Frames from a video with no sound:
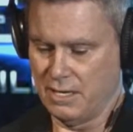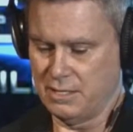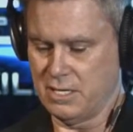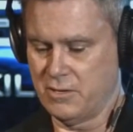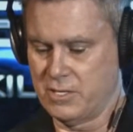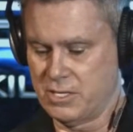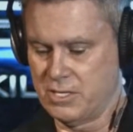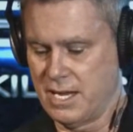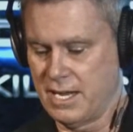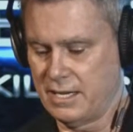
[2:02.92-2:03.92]
terrorist
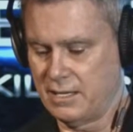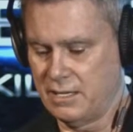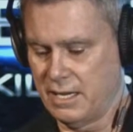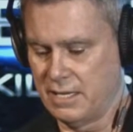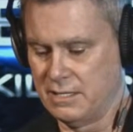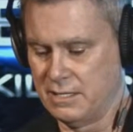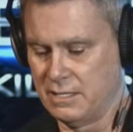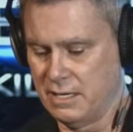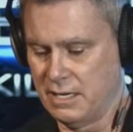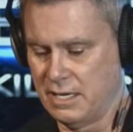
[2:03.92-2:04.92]
attack in
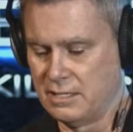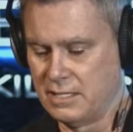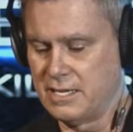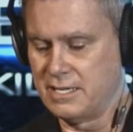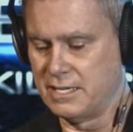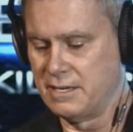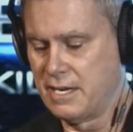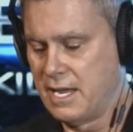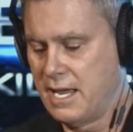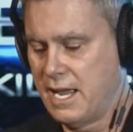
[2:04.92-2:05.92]
London.
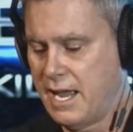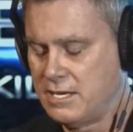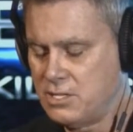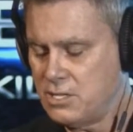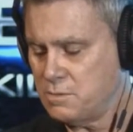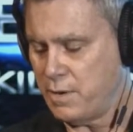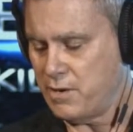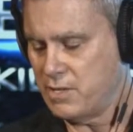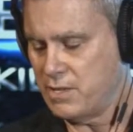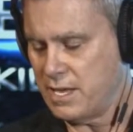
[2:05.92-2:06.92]
And just
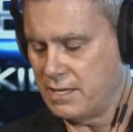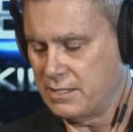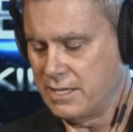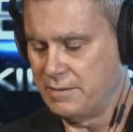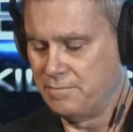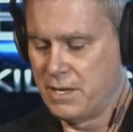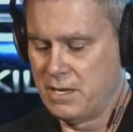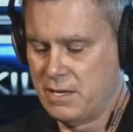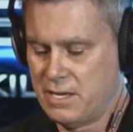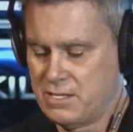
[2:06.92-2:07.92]
parenthetically,
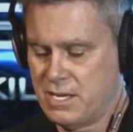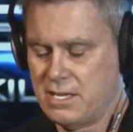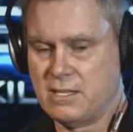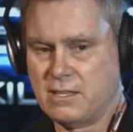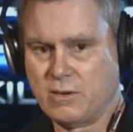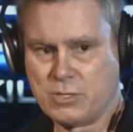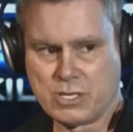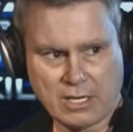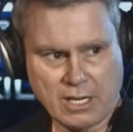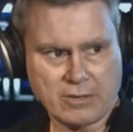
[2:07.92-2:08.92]
they say that there was
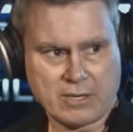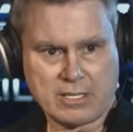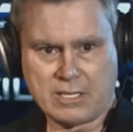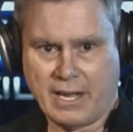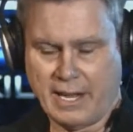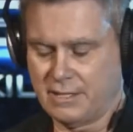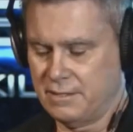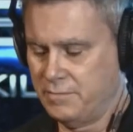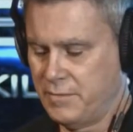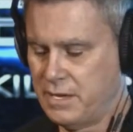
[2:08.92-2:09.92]
another attack
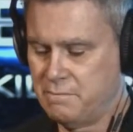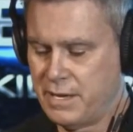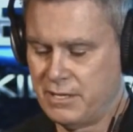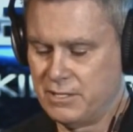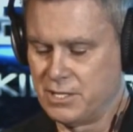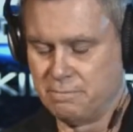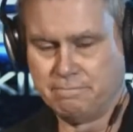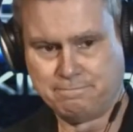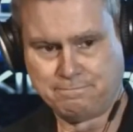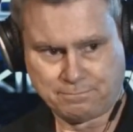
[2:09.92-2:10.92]
in
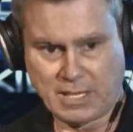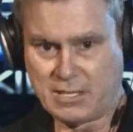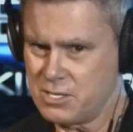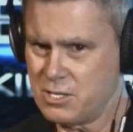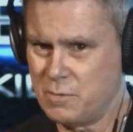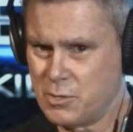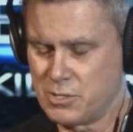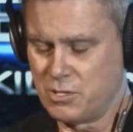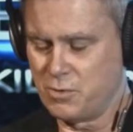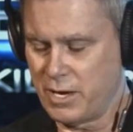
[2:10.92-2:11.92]
Belgium. And this is almost
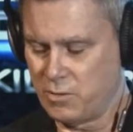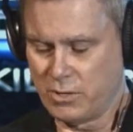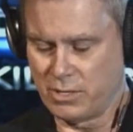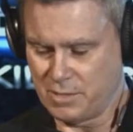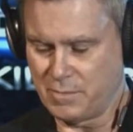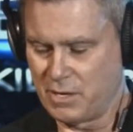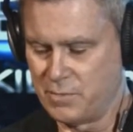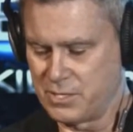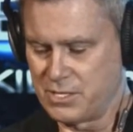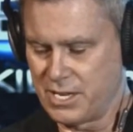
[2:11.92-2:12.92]
a direct quote. It's something
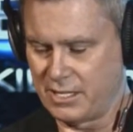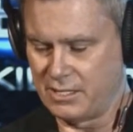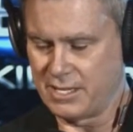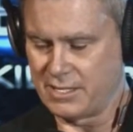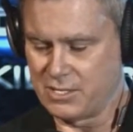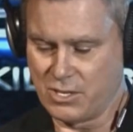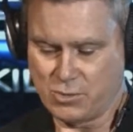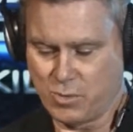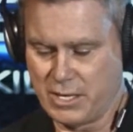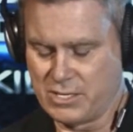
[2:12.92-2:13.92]
almost exactly like this. So
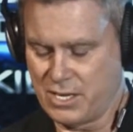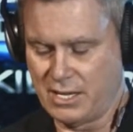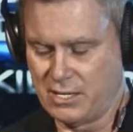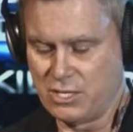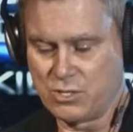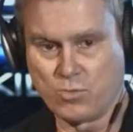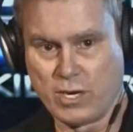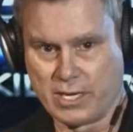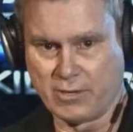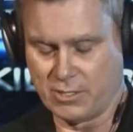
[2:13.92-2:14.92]
that's why I decided to just
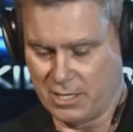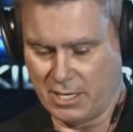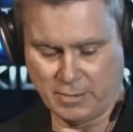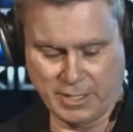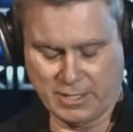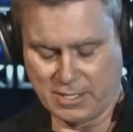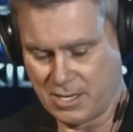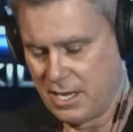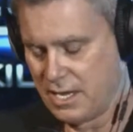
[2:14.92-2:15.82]
run in here and talk about this.